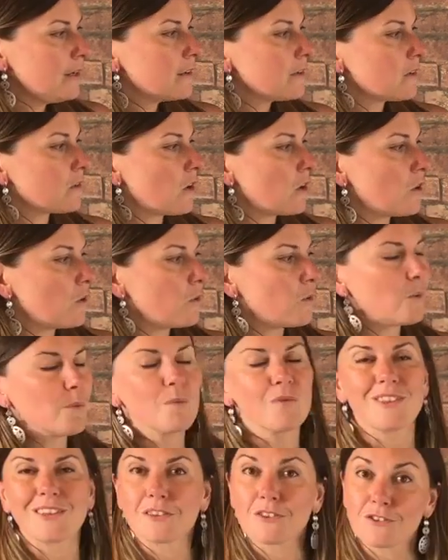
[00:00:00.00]
So
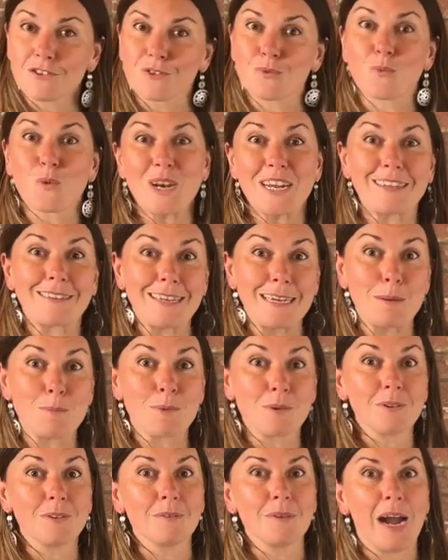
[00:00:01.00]
this is just one
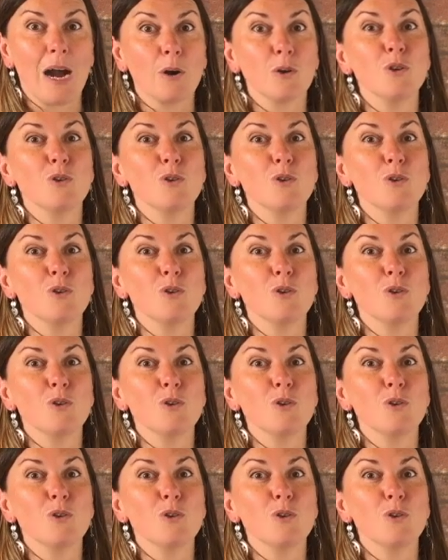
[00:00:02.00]
example of how